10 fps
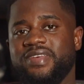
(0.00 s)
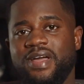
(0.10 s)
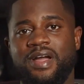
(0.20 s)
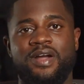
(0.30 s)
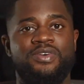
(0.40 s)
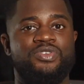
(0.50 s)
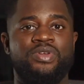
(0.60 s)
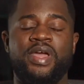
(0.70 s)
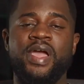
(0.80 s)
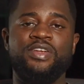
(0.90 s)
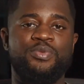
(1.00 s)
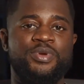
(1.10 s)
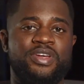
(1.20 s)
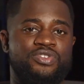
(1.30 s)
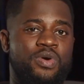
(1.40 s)
tier account on
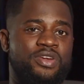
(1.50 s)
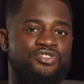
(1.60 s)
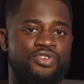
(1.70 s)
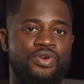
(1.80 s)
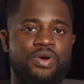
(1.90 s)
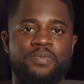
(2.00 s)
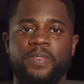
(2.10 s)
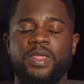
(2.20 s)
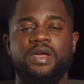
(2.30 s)
AWS or Azure,